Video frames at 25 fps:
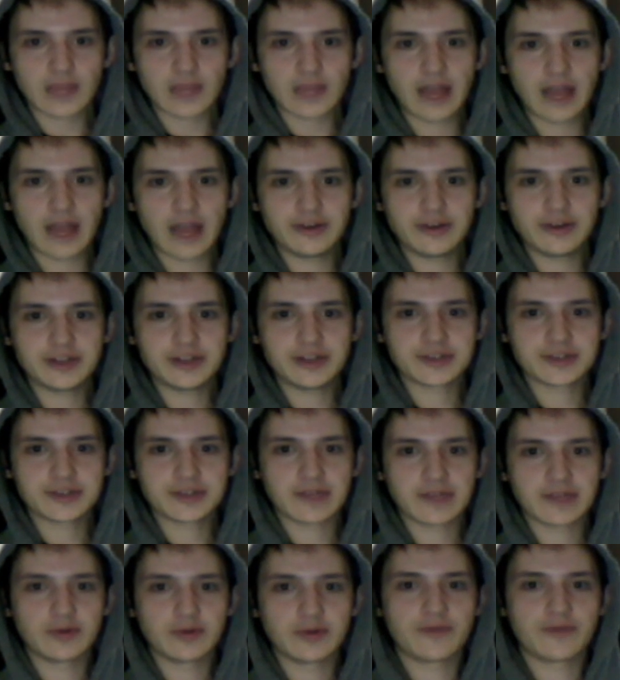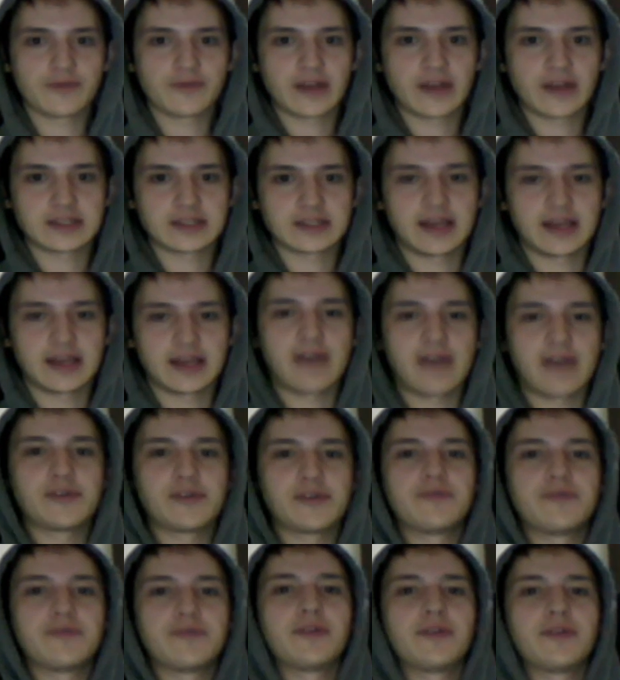How do you teach yourself new effects and to have
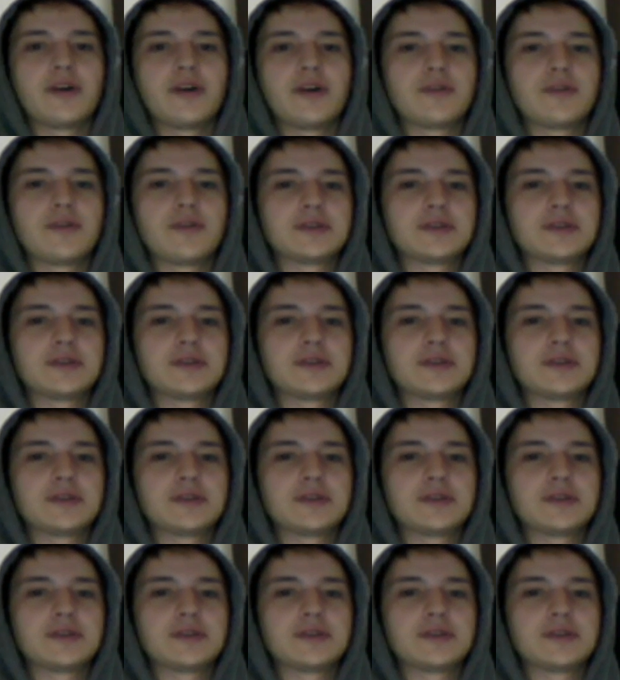good flow,